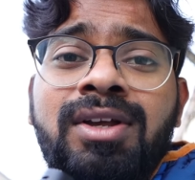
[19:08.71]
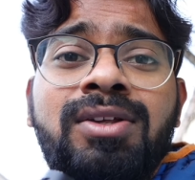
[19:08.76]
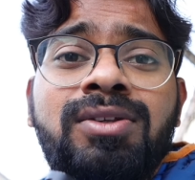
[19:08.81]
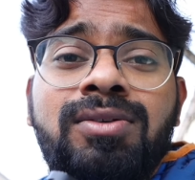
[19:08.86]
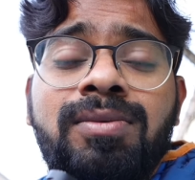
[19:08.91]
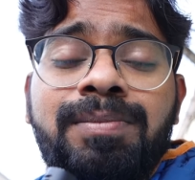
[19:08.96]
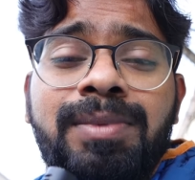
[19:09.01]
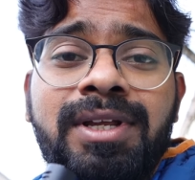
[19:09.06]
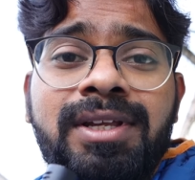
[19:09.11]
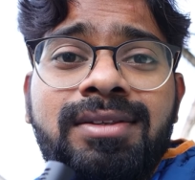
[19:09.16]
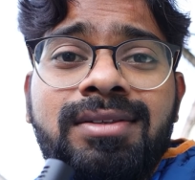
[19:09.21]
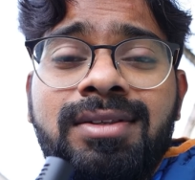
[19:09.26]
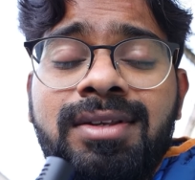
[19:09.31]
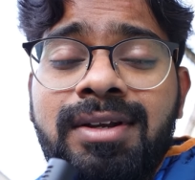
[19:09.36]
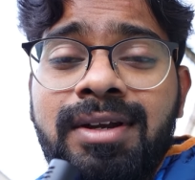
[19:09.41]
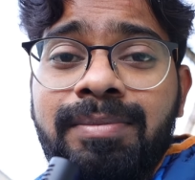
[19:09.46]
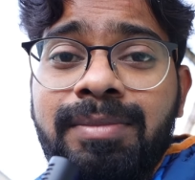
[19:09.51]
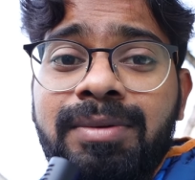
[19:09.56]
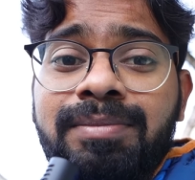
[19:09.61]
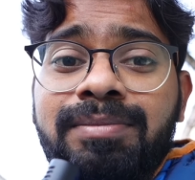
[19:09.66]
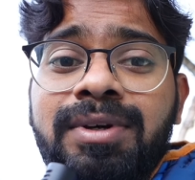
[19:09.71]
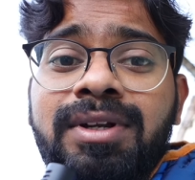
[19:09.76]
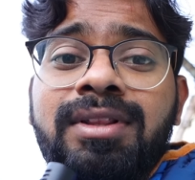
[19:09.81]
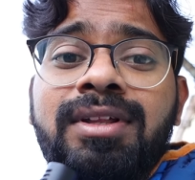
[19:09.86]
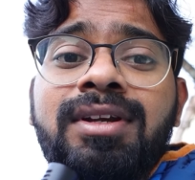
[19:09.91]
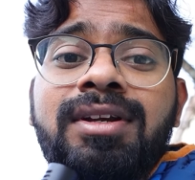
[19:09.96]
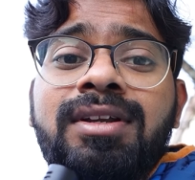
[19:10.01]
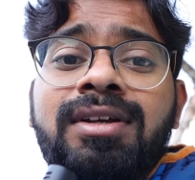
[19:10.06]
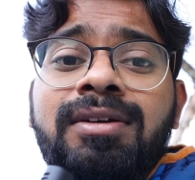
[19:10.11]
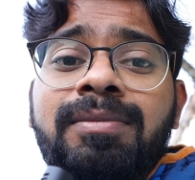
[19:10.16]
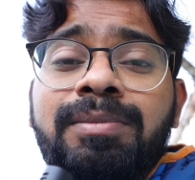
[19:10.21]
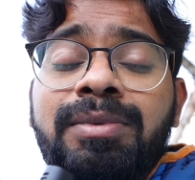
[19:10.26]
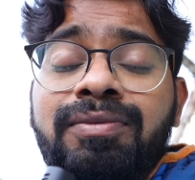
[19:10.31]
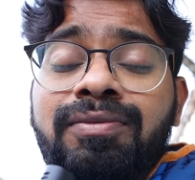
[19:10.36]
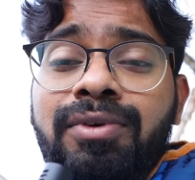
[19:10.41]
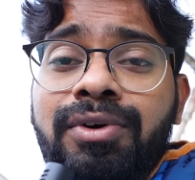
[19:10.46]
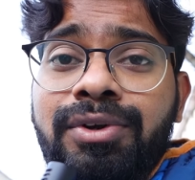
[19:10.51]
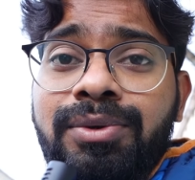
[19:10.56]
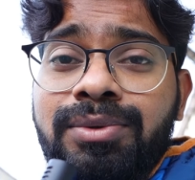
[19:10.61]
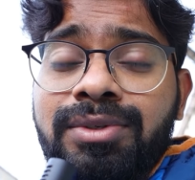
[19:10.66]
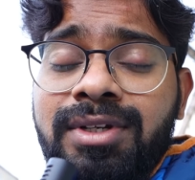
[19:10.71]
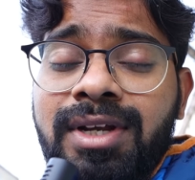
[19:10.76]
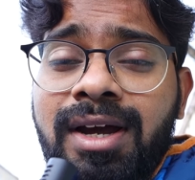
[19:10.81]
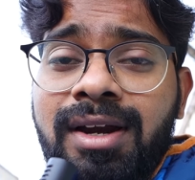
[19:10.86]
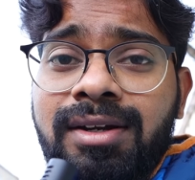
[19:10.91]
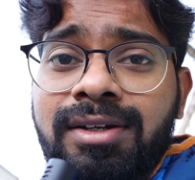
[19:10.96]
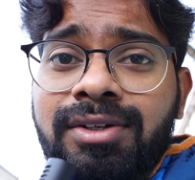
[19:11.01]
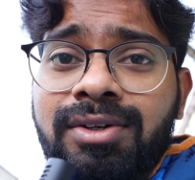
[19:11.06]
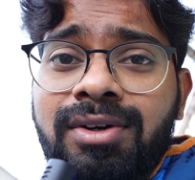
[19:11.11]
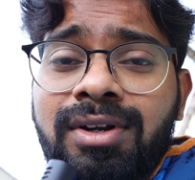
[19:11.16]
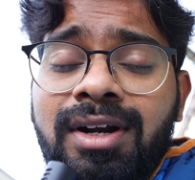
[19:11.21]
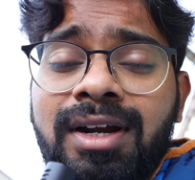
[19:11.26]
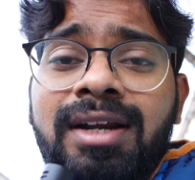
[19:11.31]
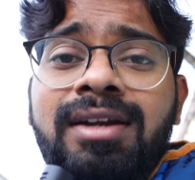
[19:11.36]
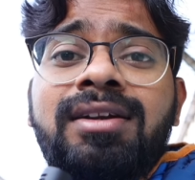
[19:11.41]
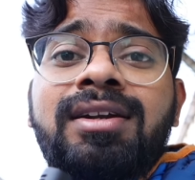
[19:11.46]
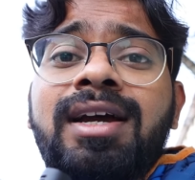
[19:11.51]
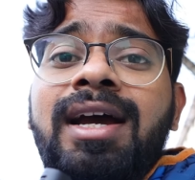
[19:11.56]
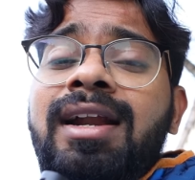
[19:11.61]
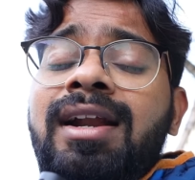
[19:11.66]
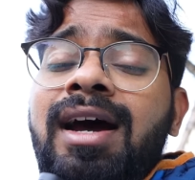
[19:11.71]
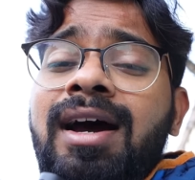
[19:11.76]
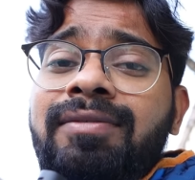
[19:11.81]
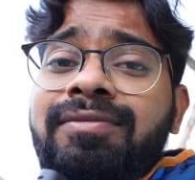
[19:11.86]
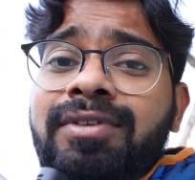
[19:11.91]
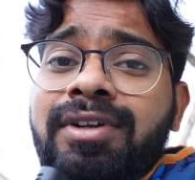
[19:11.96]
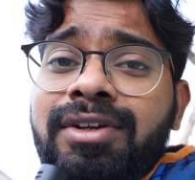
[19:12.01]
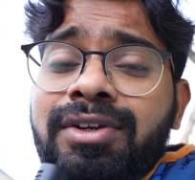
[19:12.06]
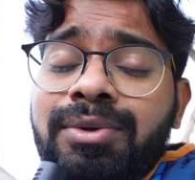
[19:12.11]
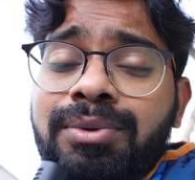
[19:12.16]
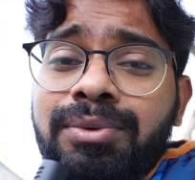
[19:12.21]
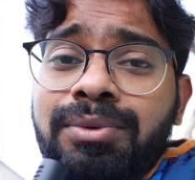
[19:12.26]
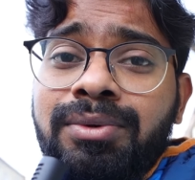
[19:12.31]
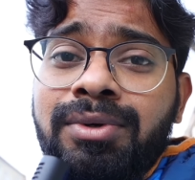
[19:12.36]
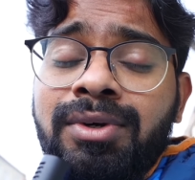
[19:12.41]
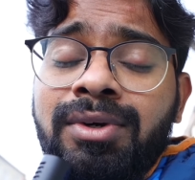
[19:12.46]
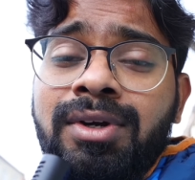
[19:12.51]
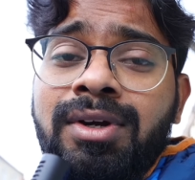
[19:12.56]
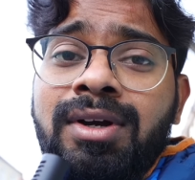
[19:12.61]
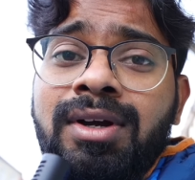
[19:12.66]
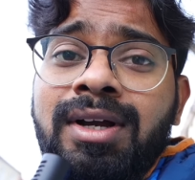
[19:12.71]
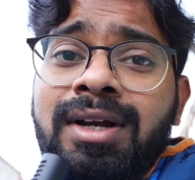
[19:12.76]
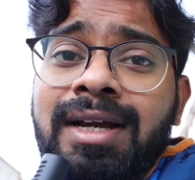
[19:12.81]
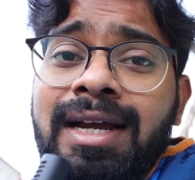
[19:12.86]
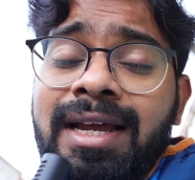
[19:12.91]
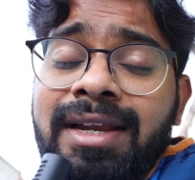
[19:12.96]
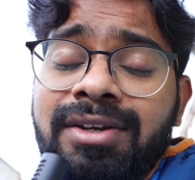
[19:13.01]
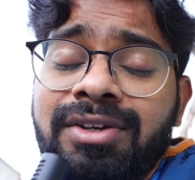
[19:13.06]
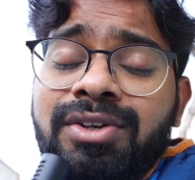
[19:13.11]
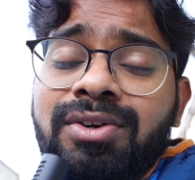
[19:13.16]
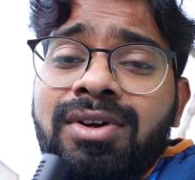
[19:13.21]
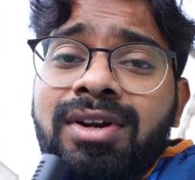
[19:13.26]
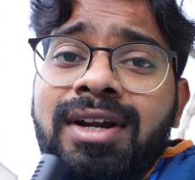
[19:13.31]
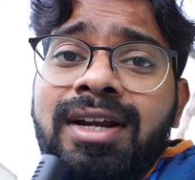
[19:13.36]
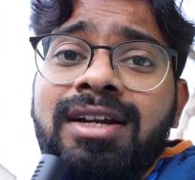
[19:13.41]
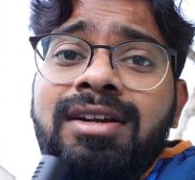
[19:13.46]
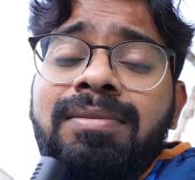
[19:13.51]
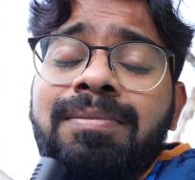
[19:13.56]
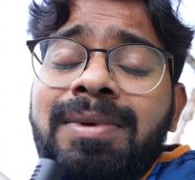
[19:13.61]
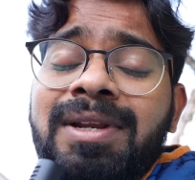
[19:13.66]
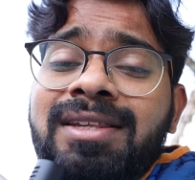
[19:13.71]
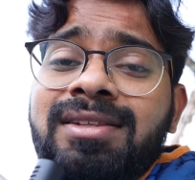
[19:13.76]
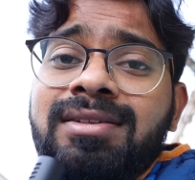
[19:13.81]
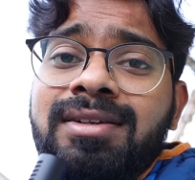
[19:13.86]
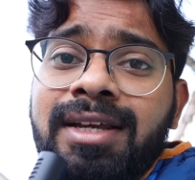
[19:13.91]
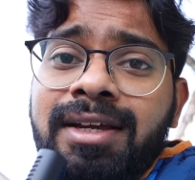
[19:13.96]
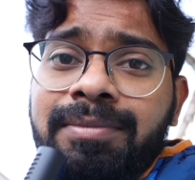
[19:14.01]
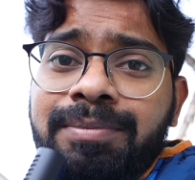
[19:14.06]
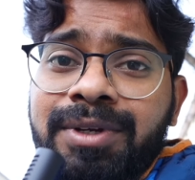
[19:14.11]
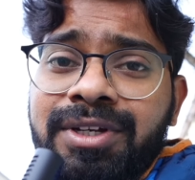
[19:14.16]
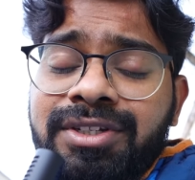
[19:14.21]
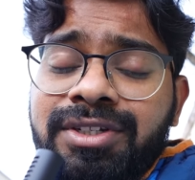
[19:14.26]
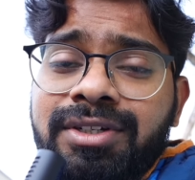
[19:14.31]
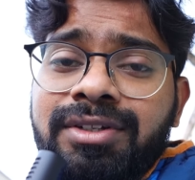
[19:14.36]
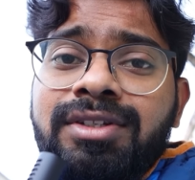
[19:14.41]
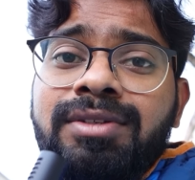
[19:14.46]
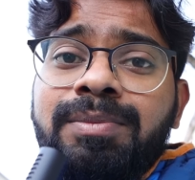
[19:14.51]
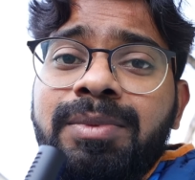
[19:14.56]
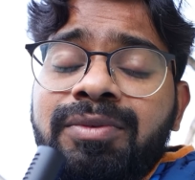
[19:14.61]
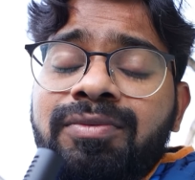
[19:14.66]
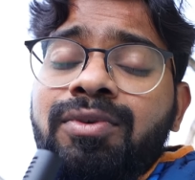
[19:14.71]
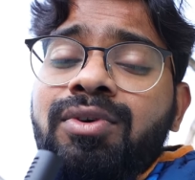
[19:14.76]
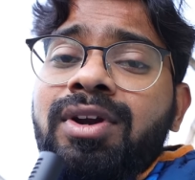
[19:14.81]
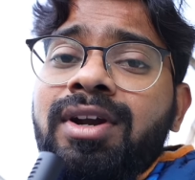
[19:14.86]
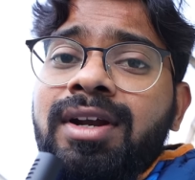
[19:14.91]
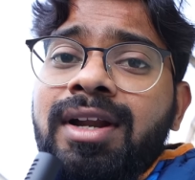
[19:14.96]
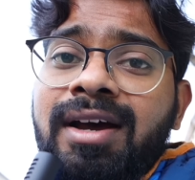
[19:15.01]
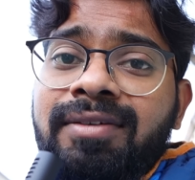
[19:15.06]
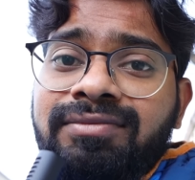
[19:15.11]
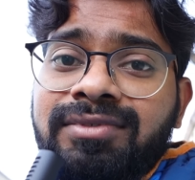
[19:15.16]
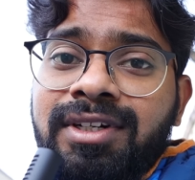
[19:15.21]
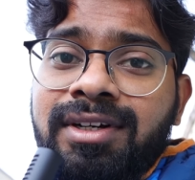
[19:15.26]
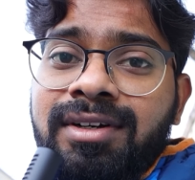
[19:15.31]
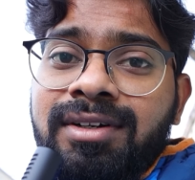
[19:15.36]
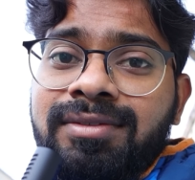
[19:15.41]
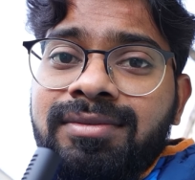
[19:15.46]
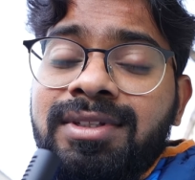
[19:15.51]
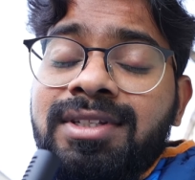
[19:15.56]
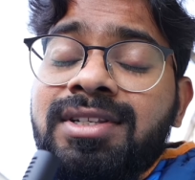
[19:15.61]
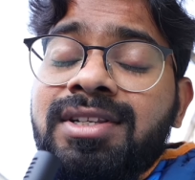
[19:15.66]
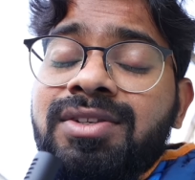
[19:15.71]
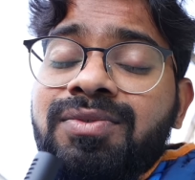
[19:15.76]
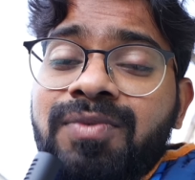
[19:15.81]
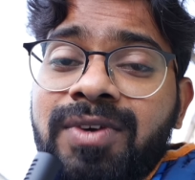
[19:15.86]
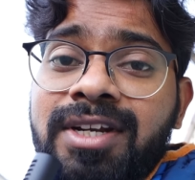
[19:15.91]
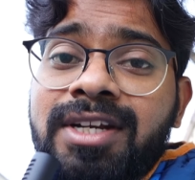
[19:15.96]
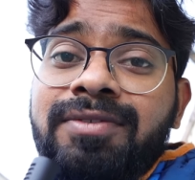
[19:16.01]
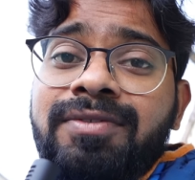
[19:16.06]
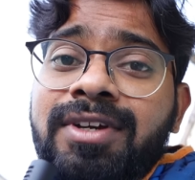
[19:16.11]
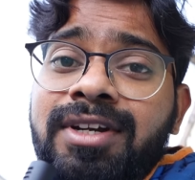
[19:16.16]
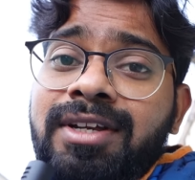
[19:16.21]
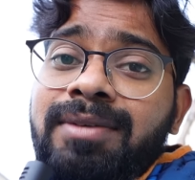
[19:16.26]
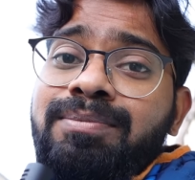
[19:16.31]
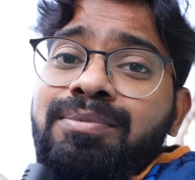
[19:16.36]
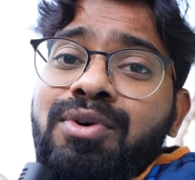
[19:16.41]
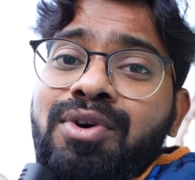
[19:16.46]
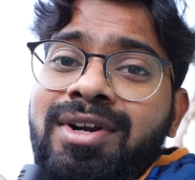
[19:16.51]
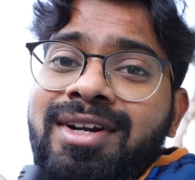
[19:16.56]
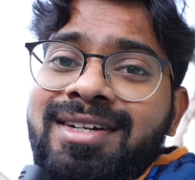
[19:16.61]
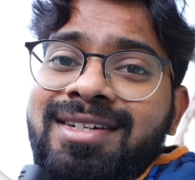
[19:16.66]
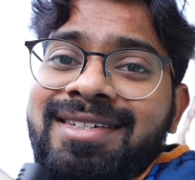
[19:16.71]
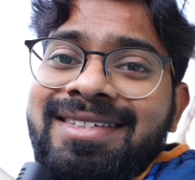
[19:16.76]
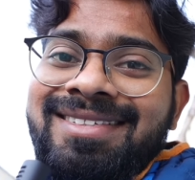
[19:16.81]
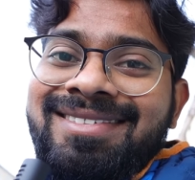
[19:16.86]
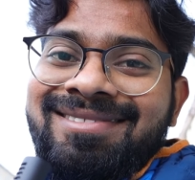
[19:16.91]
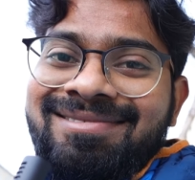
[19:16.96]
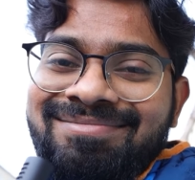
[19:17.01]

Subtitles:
So please remember that before you start your rent and after you end your rent, please take pictures before and after. This is very, very important.